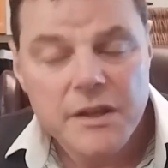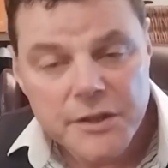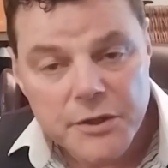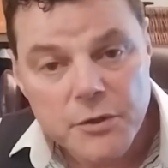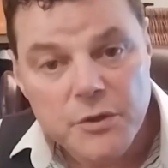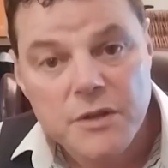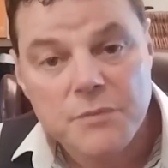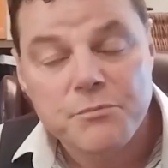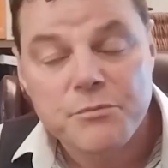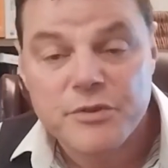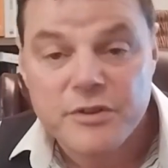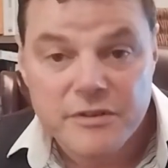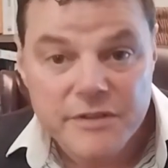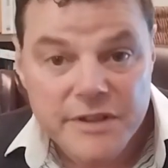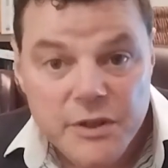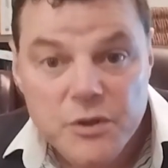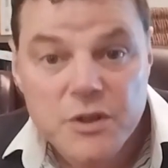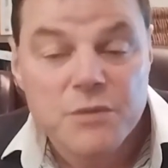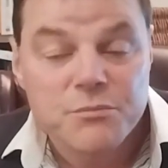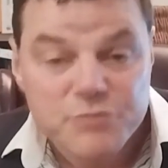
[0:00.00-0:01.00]
You can
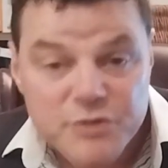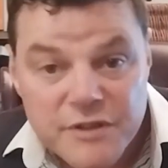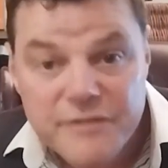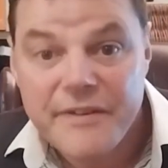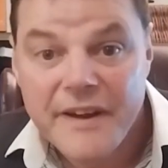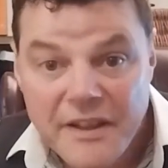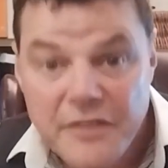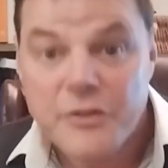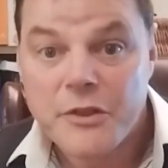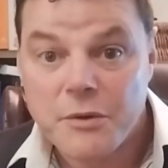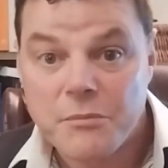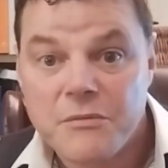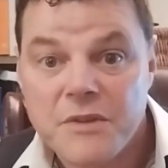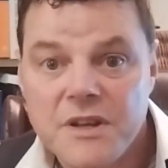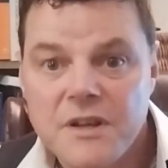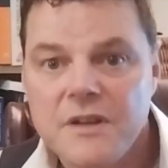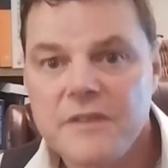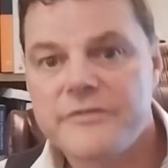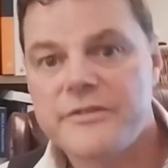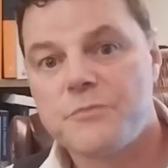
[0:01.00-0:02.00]
prevent
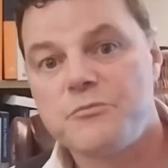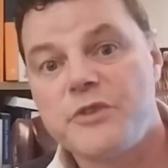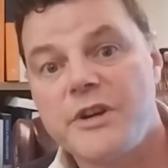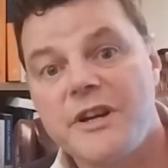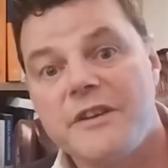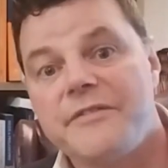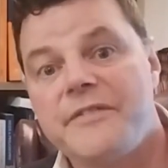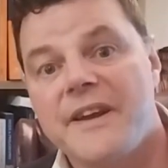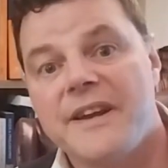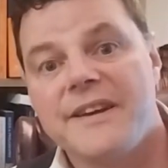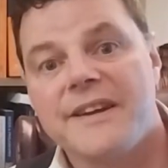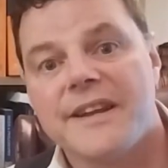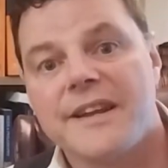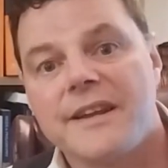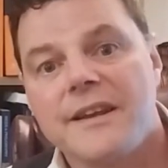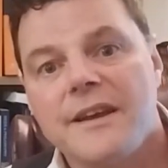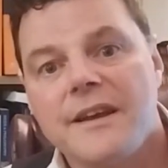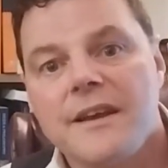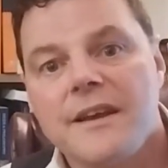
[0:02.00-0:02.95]
them from reoffending.